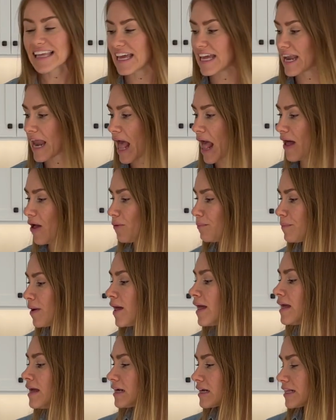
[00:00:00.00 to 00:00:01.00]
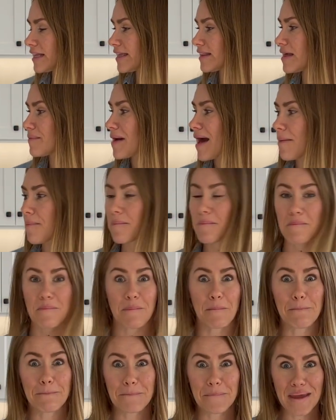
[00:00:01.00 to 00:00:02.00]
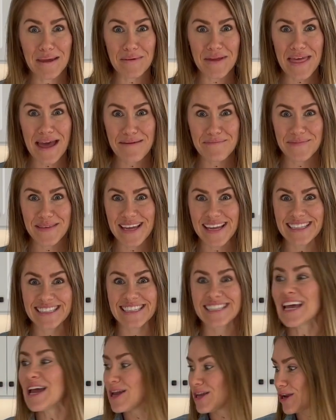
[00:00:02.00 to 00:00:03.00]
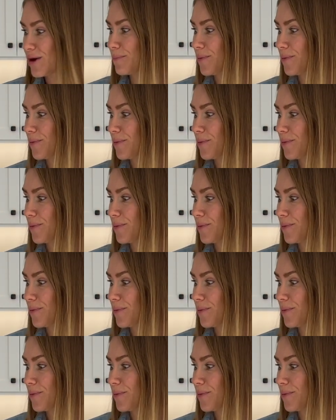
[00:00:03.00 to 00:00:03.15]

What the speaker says: can help clean them up. Maybe that means you're